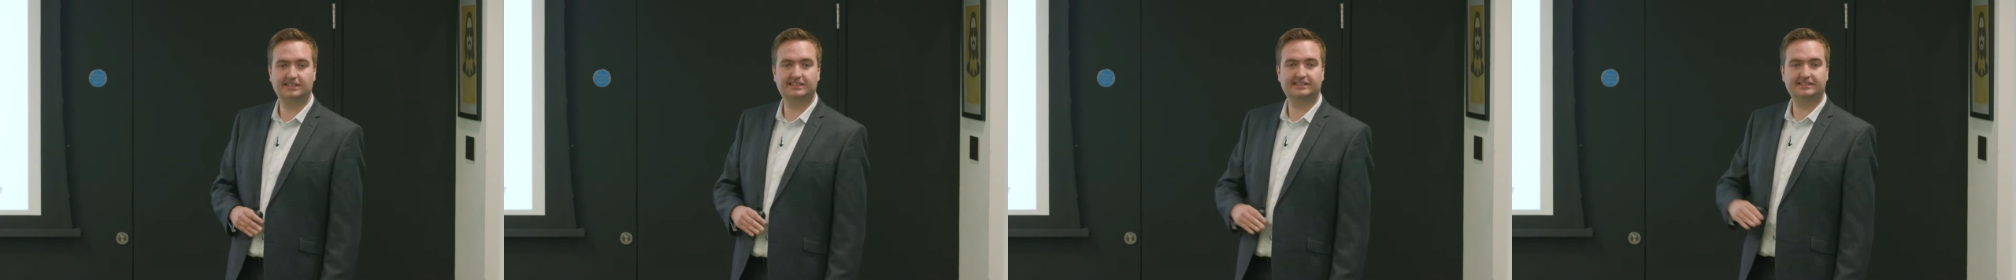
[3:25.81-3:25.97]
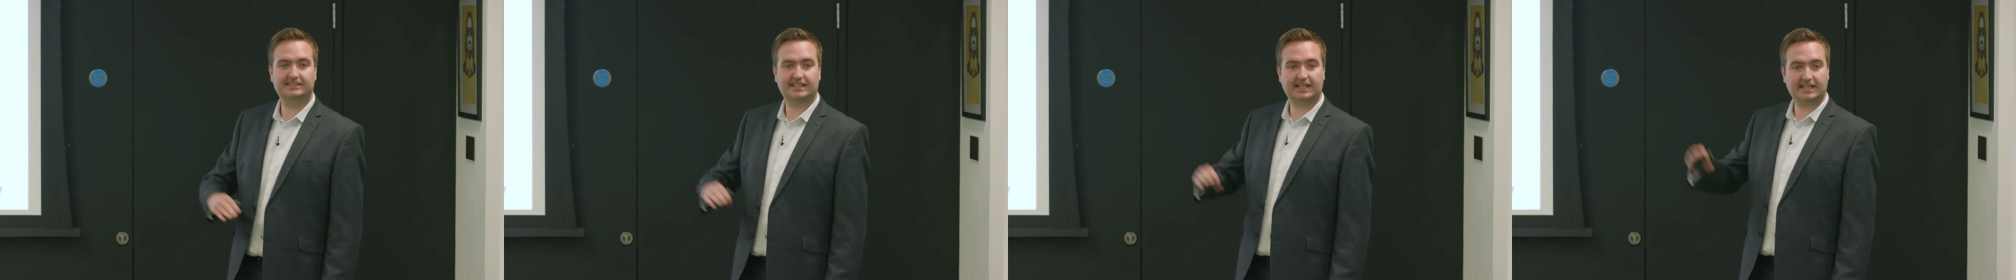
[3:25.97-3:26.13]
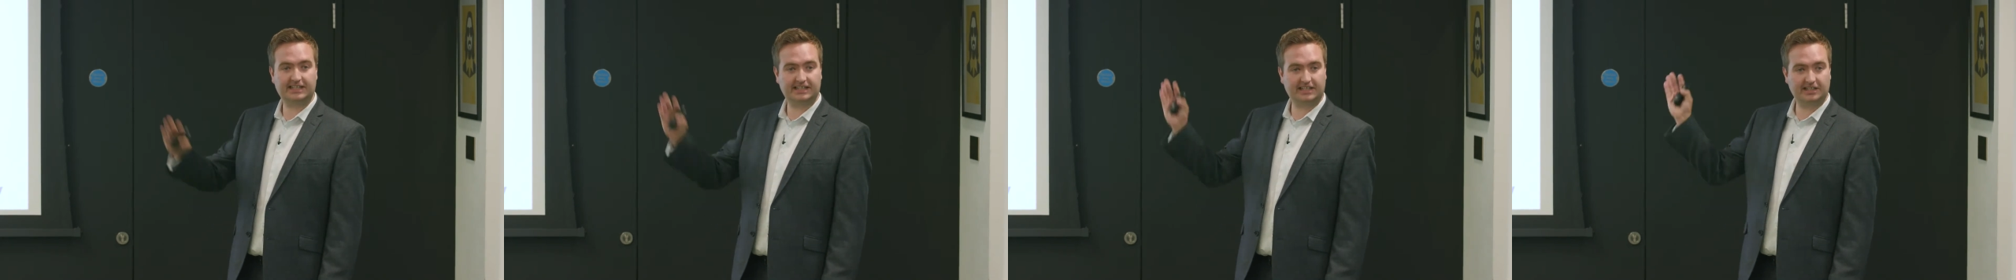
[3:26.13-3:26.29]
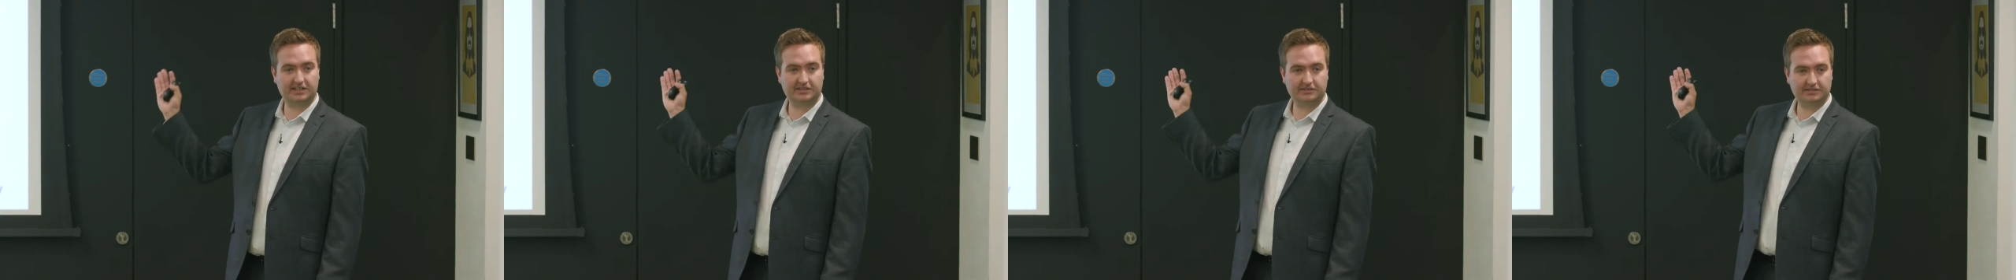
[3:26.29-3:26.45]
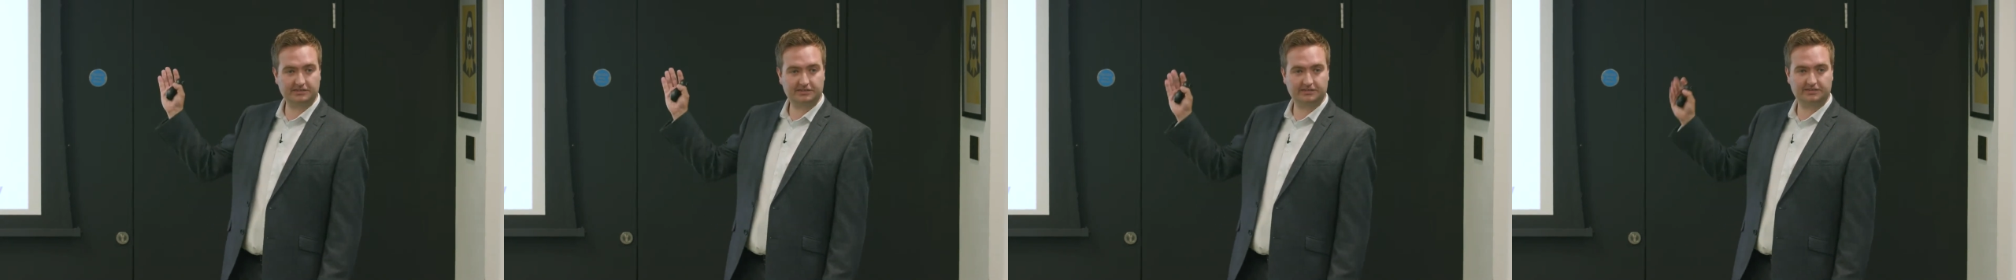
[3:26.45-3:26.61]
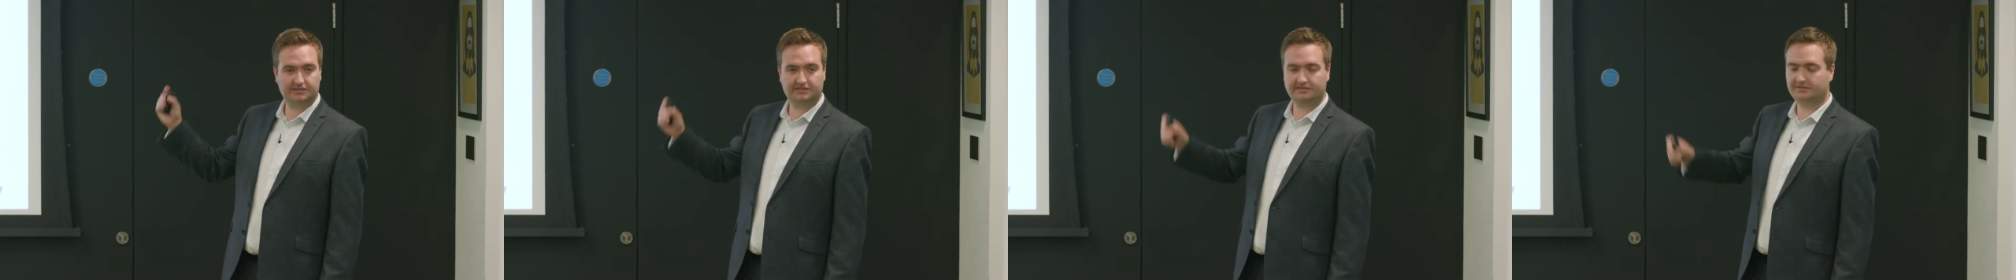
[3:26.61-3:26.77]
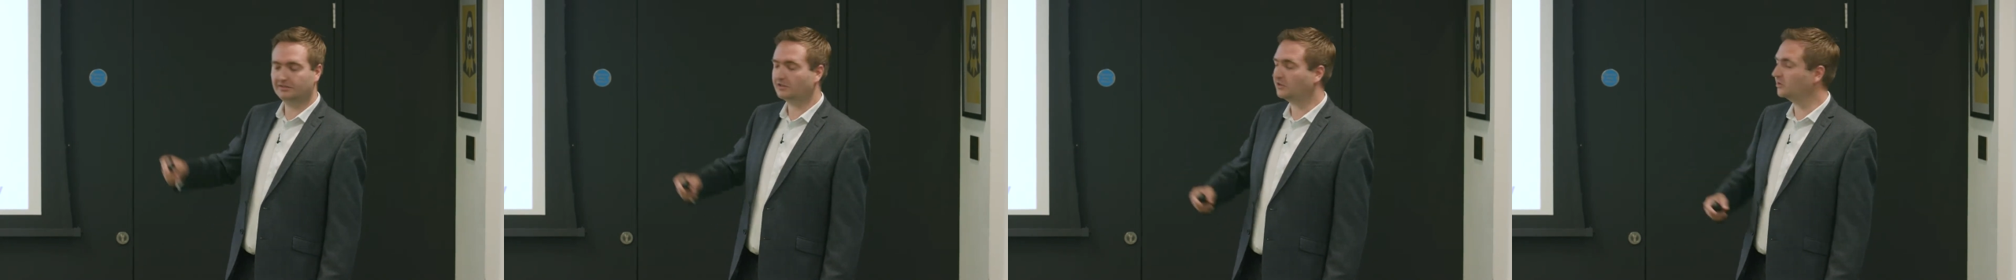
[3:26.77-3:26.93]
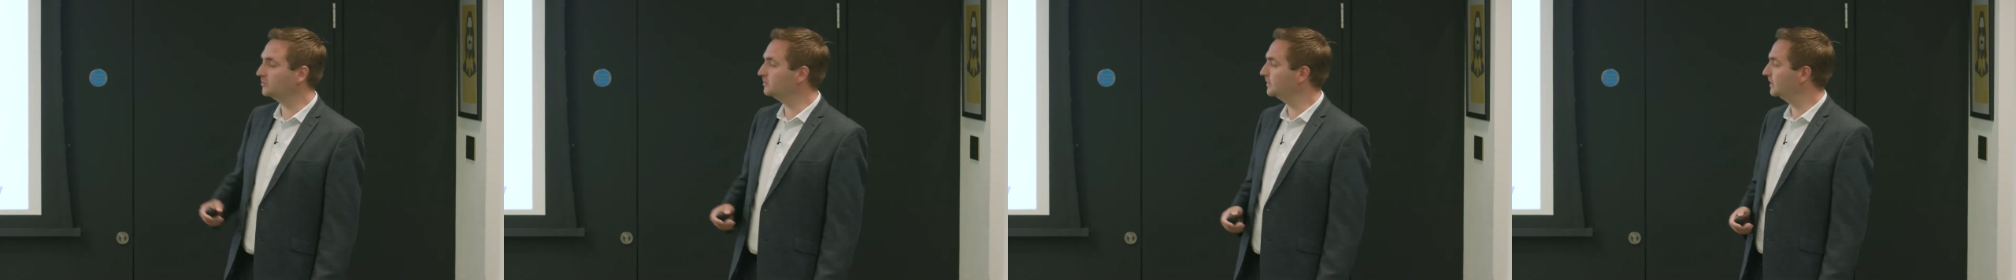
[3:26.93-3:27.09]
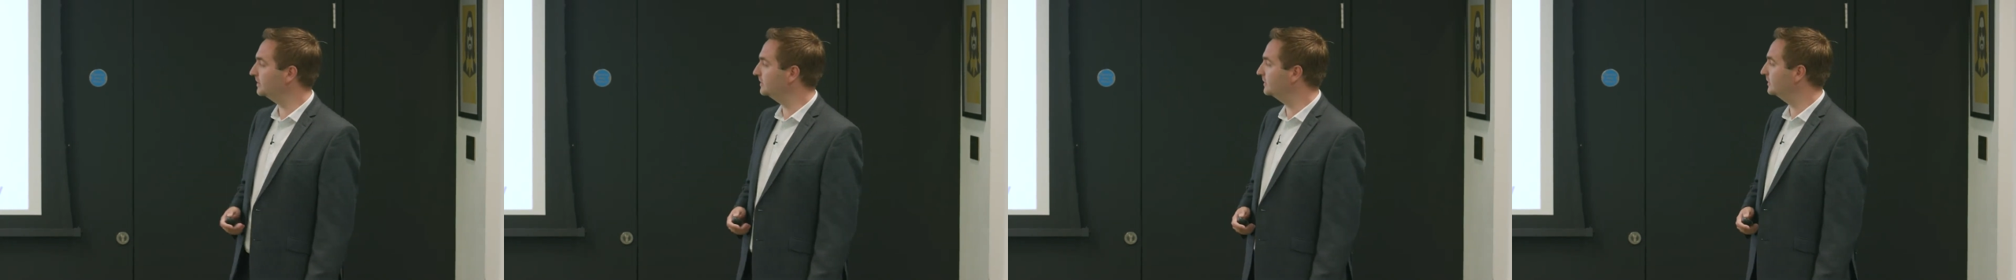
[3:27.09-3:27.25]
that goes
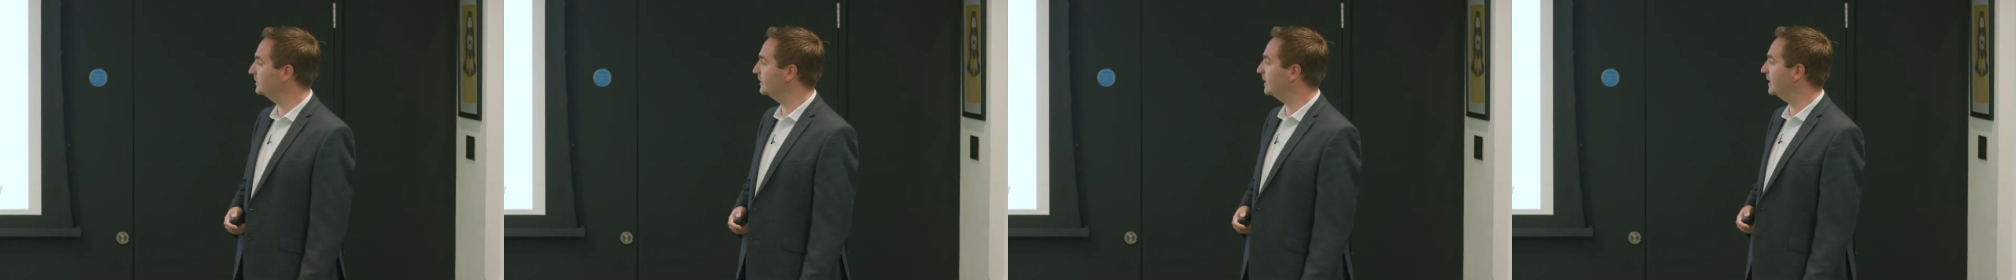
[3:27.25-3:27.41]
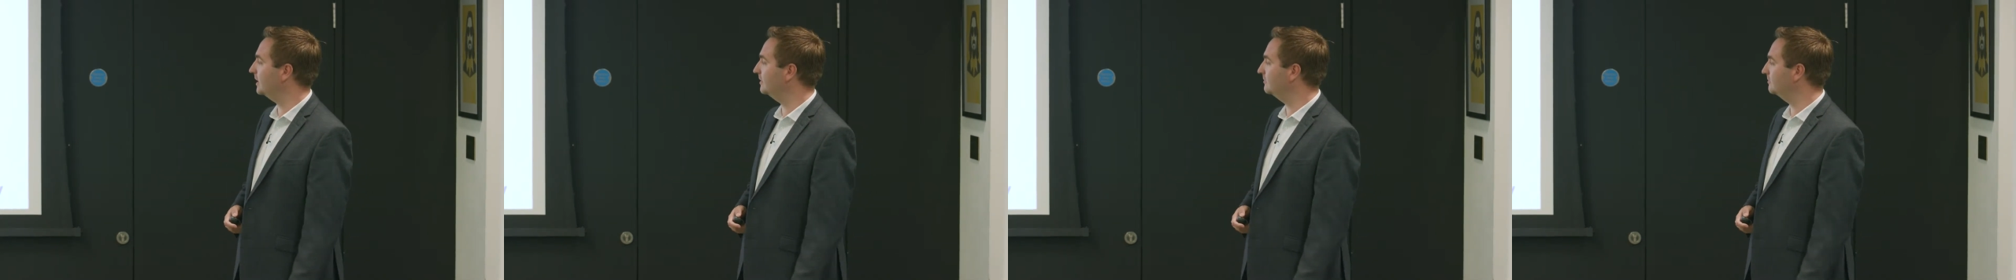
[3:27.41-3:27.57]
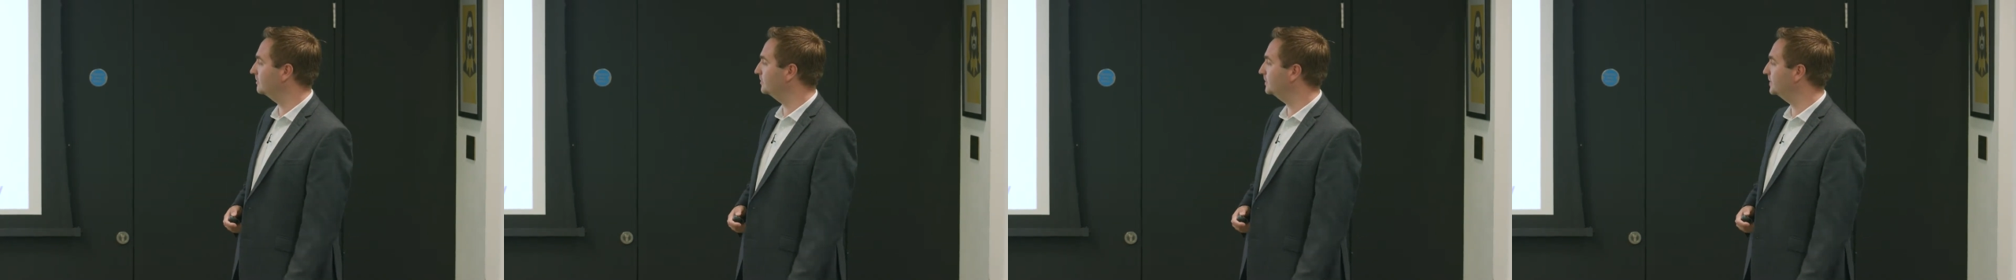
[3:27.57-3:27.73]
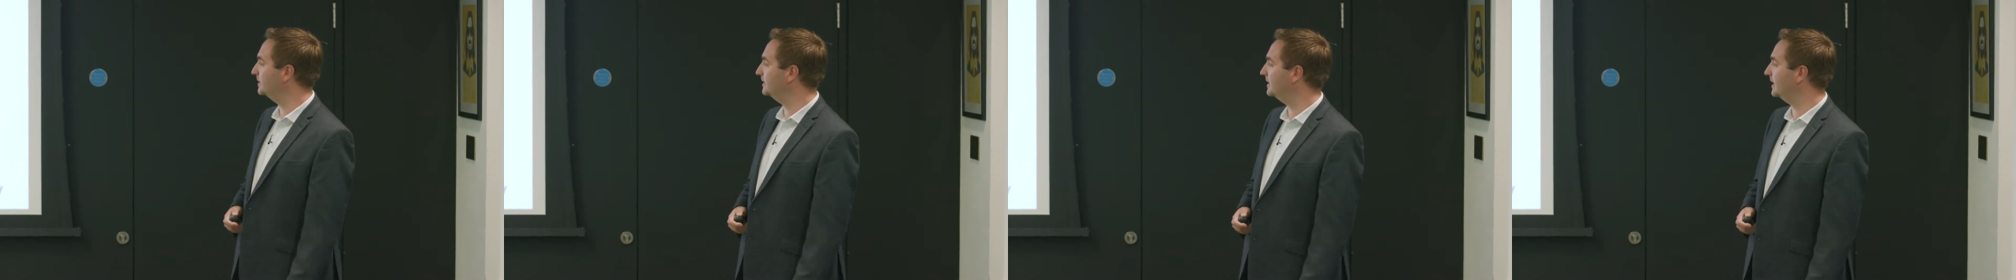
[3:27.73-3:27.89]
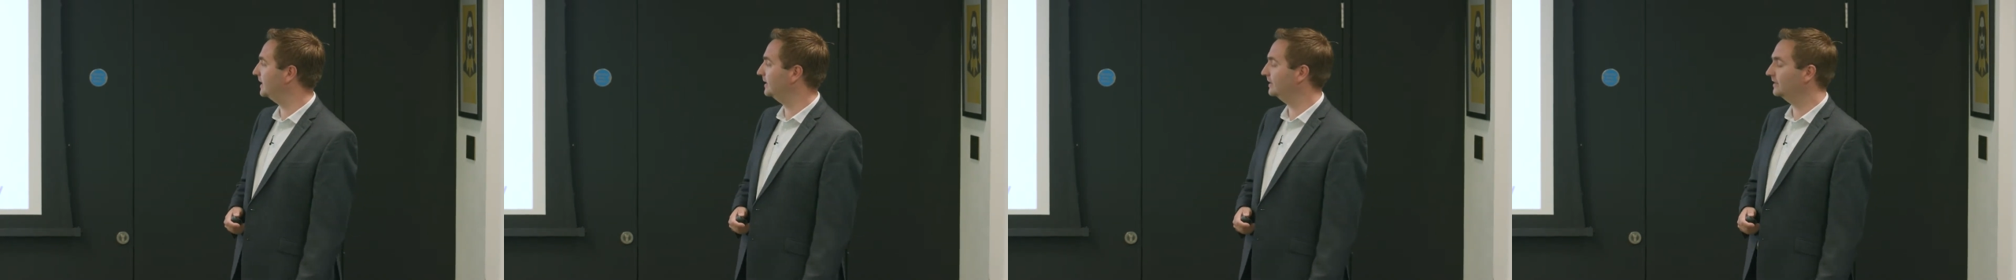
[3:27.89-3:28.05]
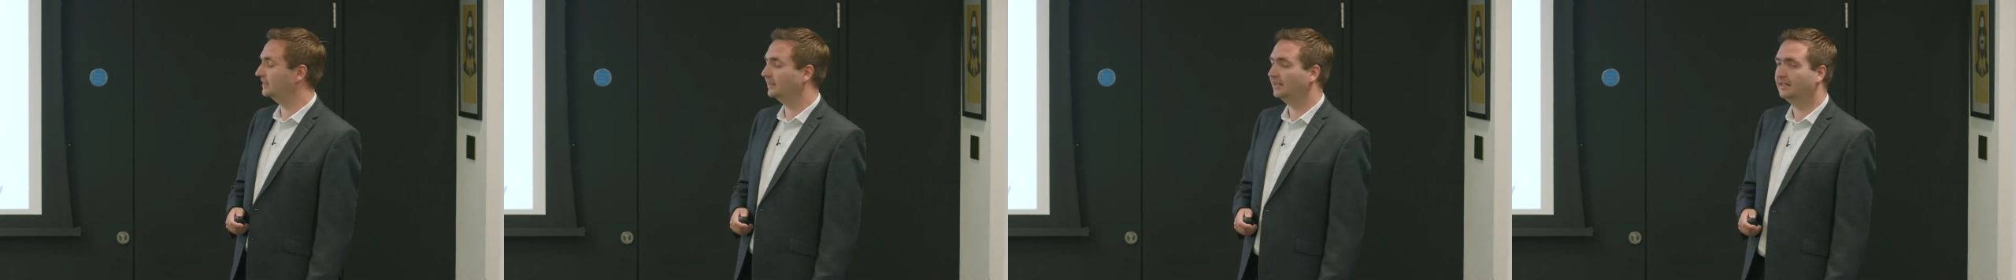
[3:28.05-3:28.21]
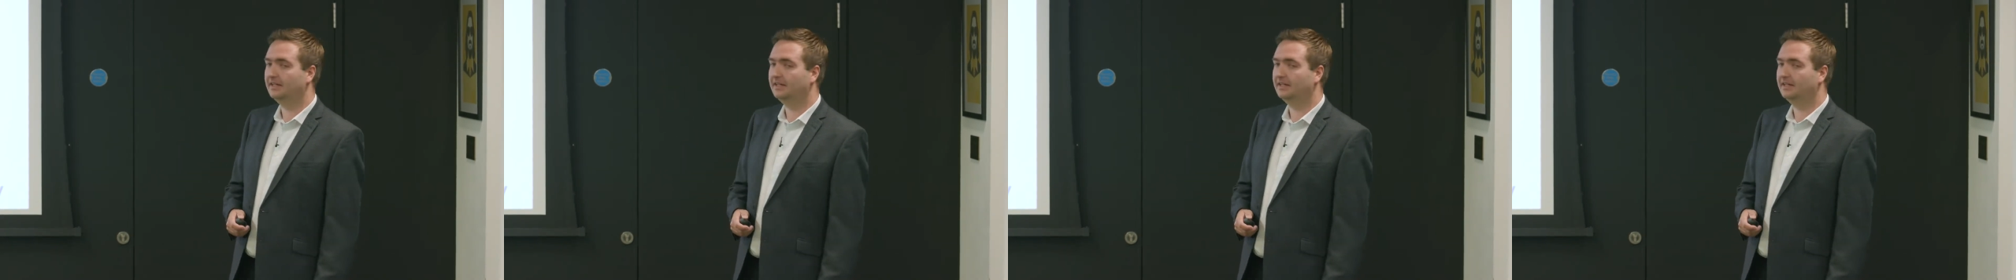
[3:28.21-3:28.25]
almost to 100%.